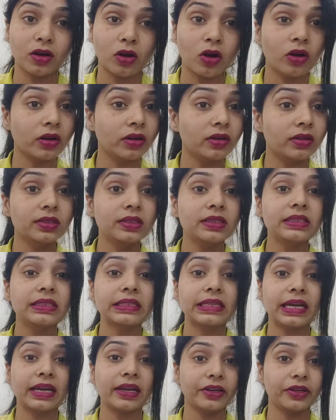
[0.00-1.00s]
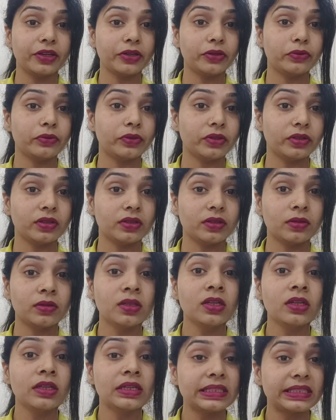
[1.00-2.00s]
organs related to the
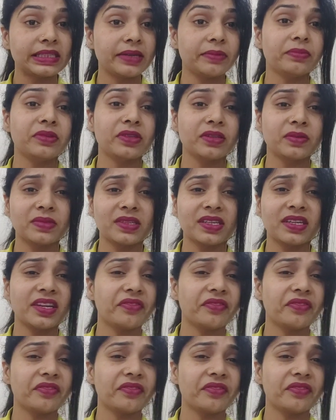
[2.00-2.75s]
symptoms and